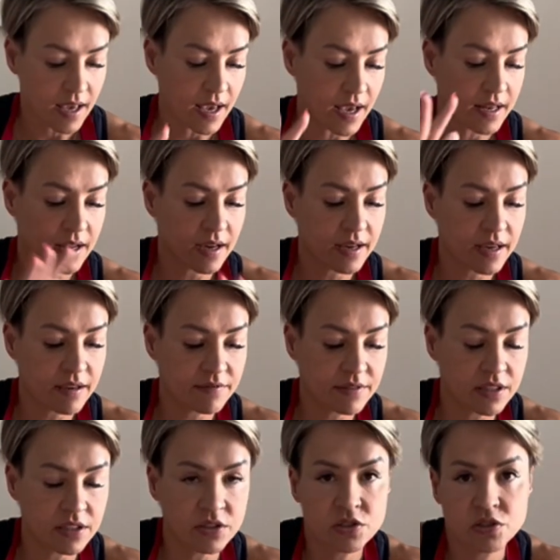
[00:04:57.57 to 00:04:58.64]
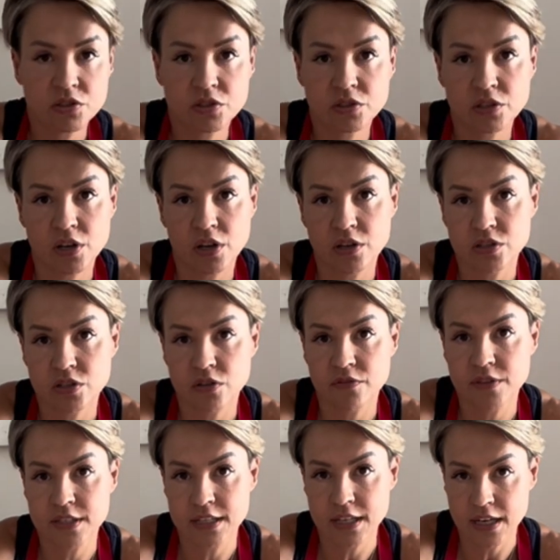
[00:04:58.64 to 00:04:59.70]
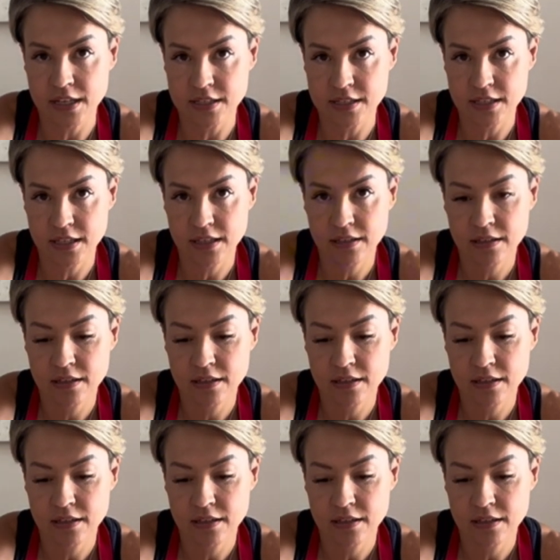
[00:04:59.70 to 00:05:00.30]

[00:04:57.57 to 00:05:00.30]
and I have done 2 coats of the daisy.